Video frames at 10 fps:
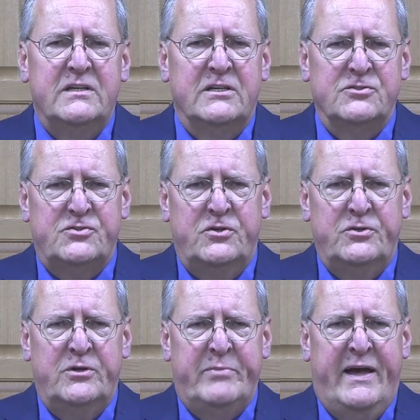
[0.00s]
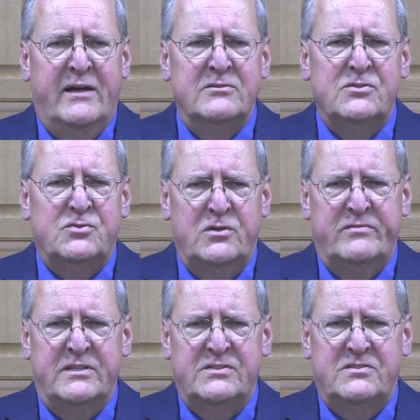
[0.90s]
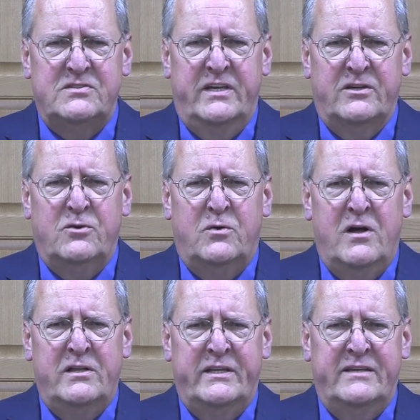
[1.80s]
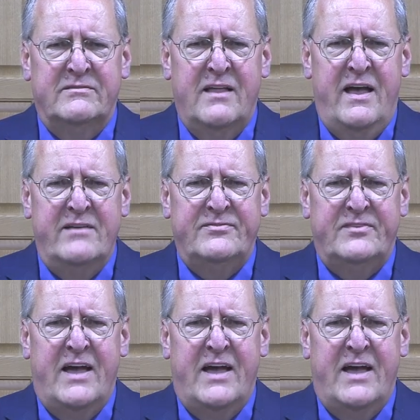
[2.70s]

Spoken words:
concerned about service and quality of life,